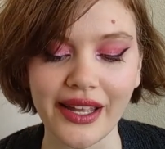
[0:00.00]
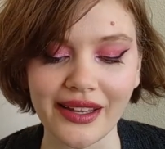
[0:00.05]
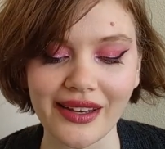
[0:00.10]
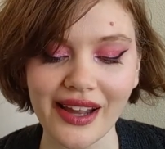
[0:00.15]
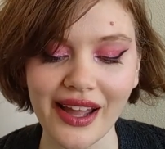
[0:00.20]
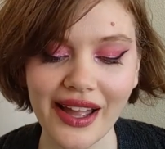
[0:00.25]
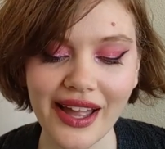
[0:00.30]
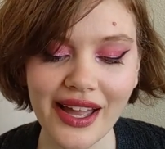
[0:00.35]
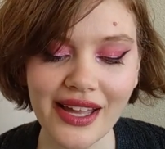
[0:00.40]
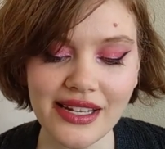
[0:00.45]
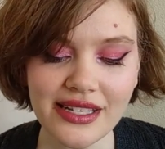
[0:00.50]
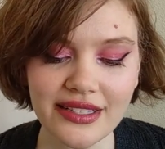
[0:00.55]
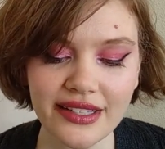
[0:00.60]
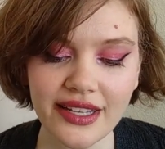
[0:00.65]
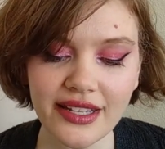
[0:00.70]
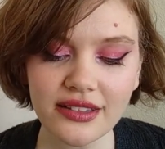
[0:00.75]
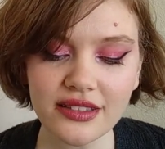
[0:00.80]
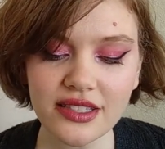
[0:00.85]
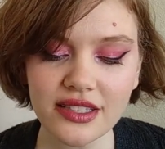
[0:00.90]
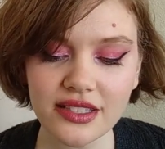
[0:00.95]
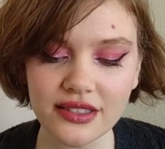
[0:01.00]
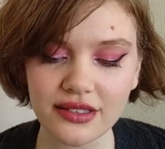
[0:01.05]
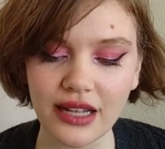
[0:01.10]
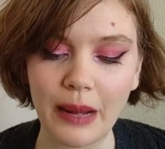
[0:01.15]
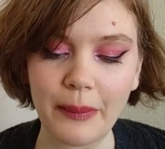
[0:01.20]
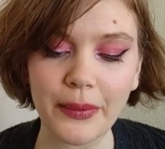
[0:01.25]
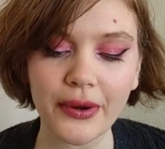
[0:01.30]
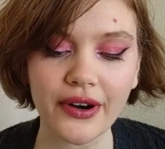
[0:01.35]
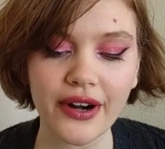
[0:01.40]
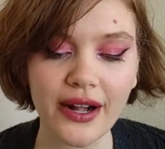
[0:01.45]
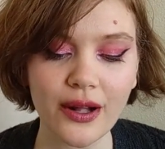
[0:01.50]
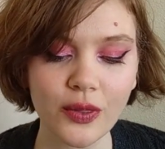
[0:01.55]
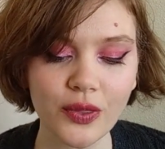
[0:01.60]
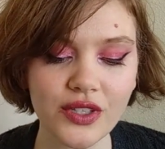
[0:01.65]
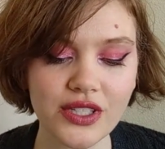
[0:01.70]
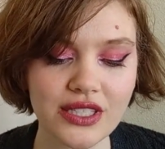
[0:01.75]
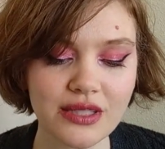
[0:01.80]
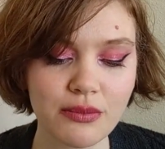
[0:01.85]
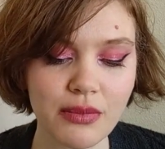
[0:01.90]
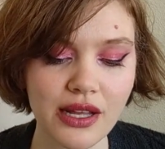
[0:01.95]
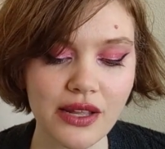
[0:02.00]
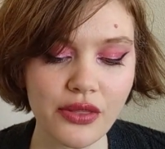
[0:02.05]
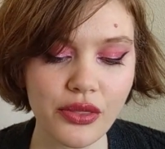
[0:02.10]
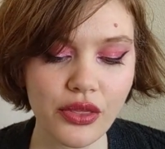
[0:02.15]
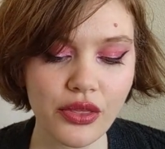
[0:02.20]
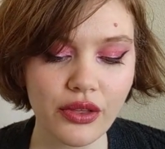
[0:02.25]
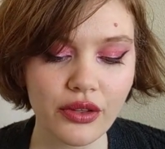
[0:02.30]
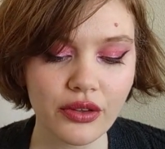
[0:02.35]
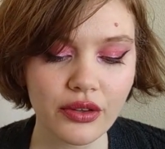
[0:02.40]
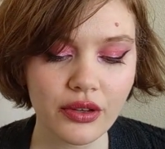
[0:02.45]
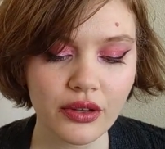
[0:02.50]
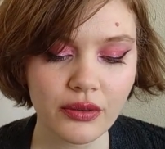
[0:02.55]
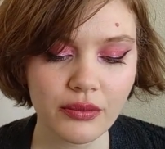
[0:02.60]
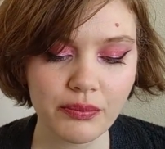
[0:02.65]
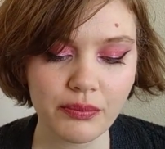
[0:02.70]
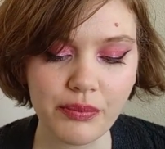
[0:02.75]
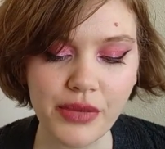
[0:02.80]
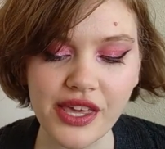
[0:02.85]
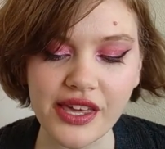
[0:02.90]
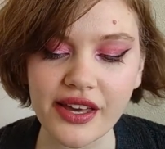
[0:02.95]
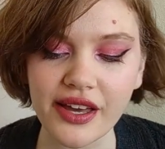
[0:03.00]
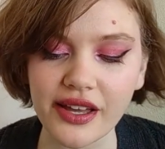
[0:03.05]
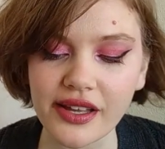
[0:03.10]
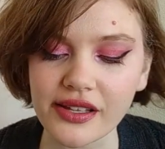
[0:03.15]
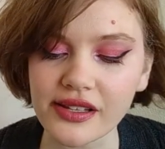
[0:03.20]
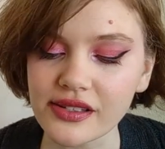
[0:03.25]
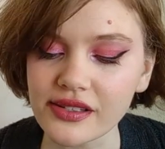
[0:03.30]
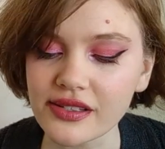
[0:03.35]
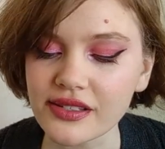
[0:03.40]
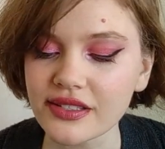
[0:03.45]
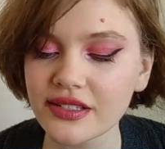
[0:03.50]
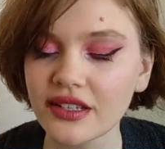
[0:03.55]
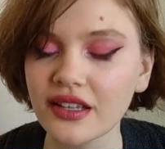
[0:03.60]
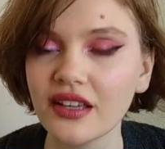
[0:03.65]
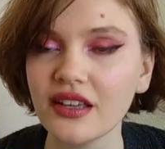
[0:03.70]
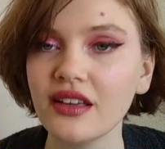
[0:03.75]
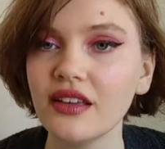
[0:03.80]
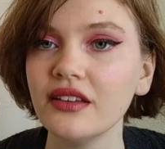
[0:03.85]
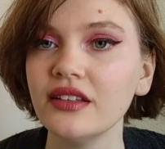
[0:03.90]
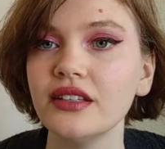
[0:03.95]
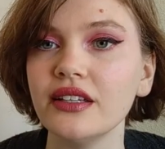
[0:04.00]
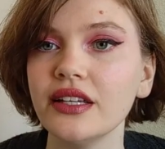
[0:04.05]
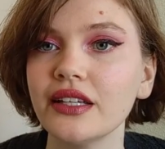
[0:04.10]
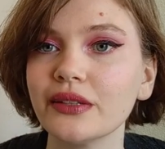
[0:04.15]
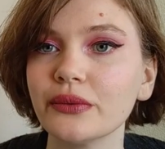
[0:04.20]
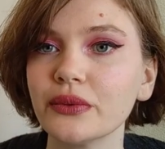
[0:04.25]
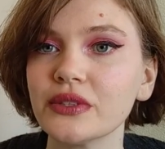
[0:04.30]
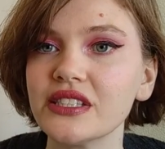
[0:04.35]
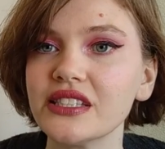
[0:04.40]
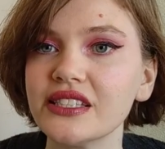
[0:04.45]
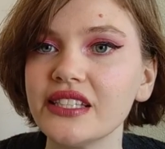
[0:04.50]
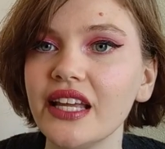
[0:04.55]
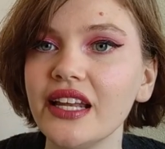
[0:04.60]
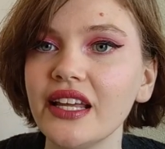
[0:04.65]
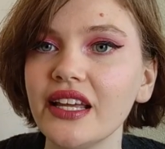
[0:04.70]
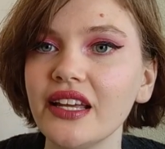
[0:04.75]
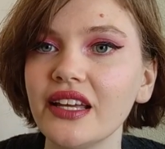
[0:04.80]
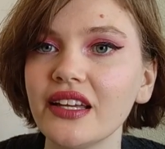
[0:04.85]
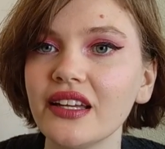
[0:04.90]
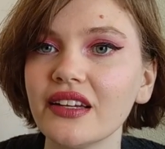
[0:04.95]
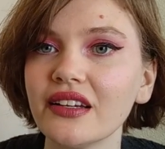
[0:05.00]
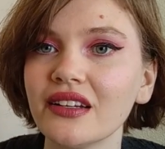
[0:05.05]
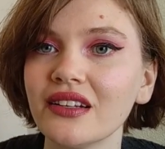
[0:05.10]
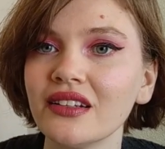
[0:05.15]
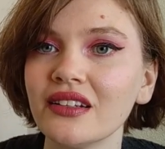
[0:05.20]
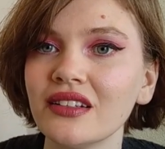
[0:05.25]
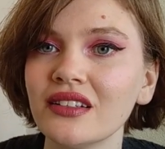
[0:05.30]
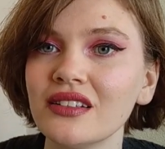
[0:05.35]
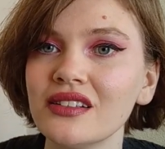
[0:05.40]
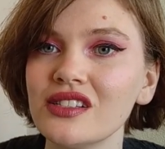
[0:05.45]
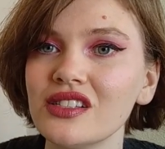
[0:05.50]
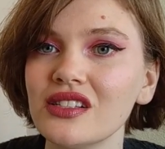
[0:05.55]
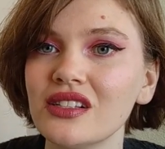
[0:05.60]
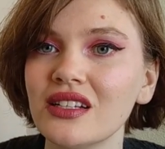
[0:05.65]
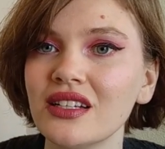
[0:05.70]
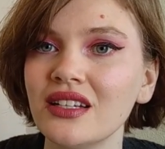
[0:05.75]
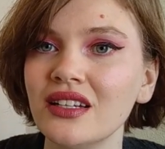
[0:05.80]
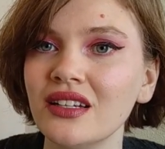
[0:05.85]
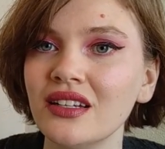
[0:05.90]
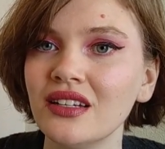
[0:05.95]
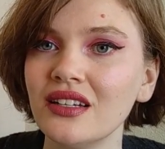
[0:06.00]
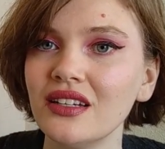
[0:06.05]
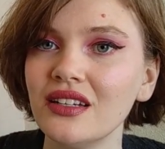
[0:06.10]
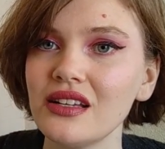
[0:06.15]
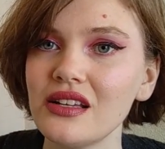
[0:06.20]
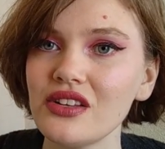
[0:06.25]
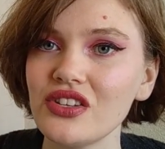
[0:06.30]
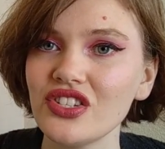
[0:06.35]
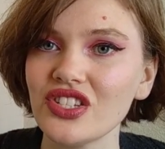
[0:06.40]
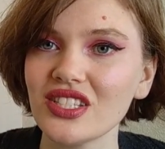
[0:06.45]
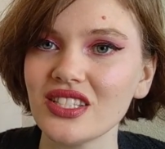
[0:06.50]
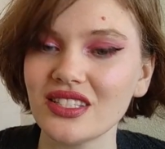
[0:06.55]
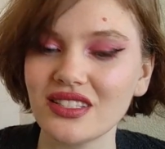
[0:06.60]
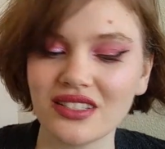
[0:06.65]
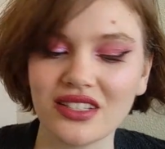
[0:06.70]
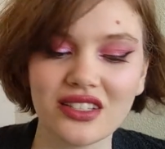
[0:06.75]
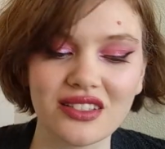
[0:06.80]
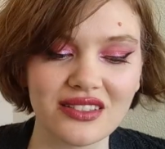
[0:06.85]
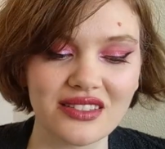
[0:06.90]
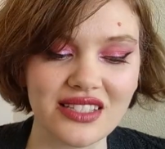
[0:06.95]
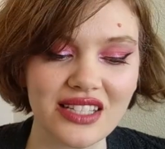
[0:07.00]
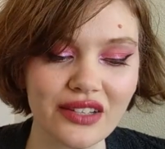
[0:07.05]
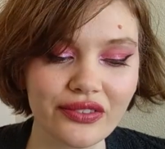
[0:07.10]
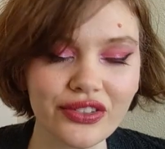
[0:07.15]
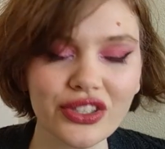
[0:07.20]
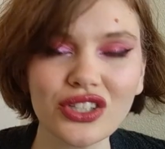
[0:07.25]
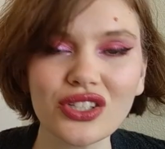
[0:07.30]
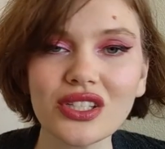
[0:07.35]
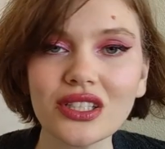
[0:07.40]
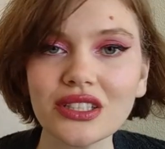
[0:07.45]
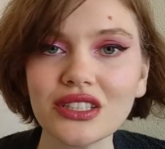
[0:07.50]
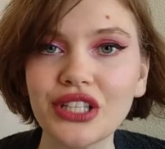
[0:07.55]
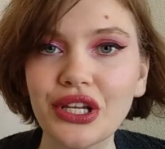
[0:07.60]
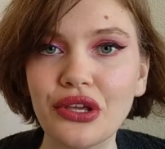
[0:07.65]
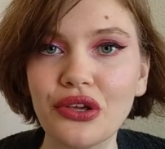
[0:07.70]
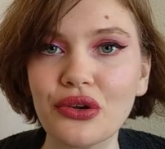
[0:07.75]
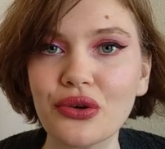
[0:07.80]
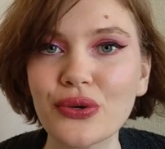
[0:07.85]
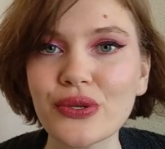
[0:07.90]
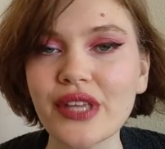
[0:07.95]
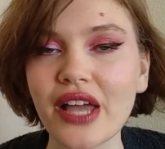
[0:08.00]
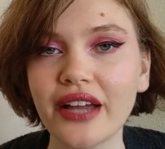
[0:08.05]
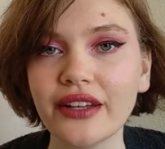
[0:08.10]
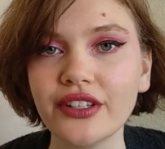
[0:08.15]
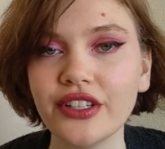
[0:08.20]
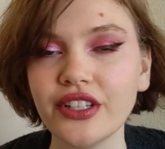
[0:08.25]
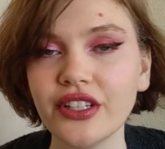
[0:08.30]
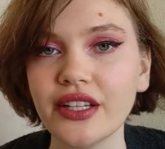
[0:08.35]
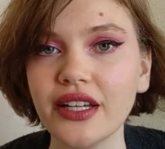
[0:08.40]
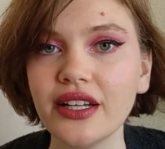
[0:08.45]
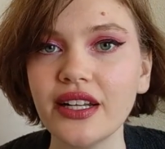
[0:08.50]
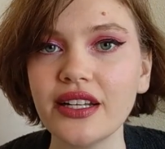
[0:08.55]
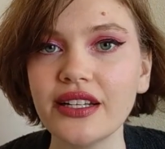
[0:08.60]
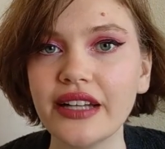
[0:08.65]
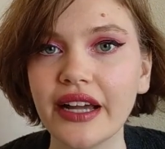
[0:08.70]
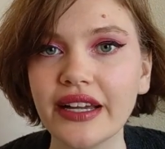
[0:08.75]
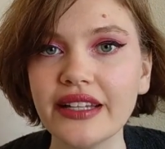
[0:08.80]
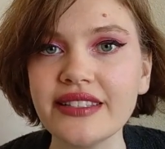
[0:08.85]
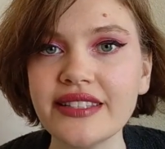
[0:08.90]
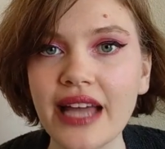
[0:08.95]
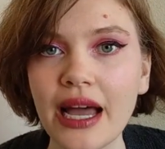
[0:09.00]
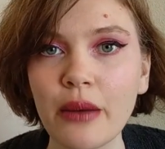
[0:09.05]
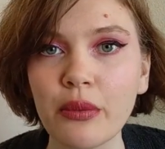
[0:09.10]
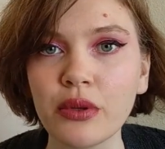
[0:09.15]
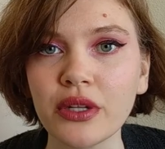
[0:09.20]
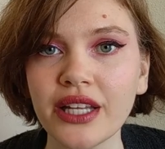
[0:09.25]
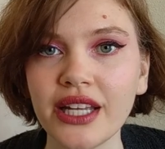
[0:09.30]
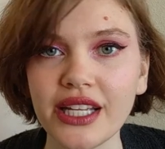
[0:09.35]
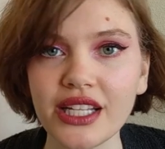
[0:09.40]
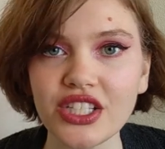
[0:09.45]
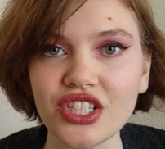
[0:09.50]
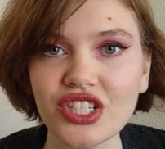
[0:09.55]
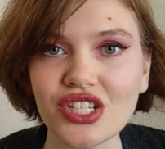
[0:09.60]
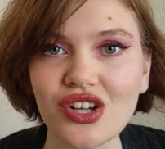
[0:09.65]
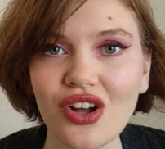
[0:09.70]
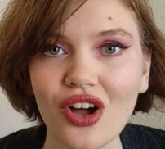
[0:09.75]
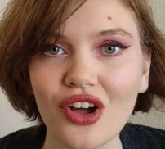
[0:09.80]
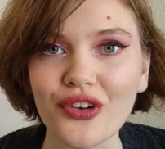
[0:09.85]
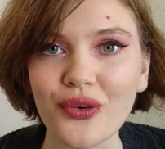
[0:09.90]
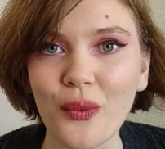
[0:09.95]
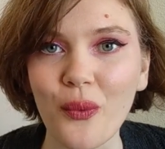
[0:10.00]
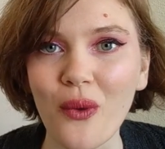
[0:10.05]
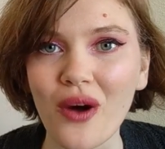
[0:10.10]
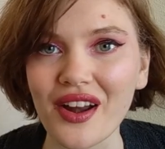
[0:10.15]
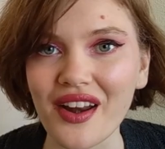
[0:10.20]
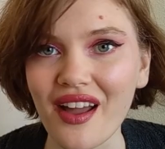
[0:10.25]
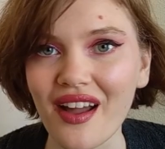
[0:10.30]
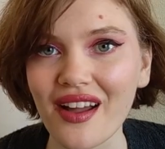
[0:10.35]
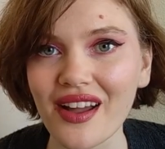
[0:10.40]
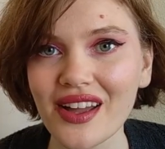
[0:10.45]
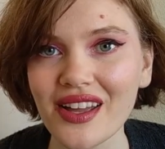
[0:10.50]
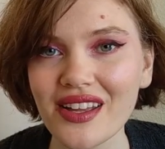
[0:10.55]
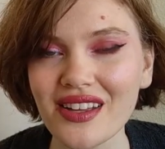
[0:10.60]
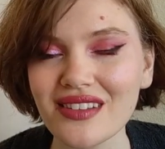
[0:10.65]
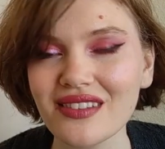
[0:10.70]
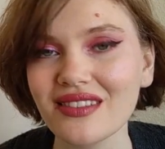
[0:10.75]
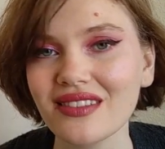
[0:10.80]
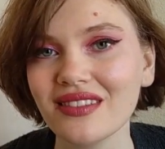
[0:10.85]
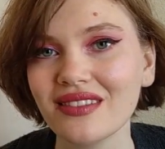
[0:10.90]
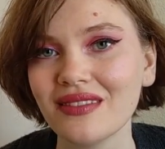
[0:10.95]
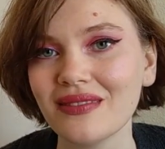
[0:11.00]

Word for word: And I had to take the stopper out this month because it was getting just difficult to use. I could get a nice application on one eye,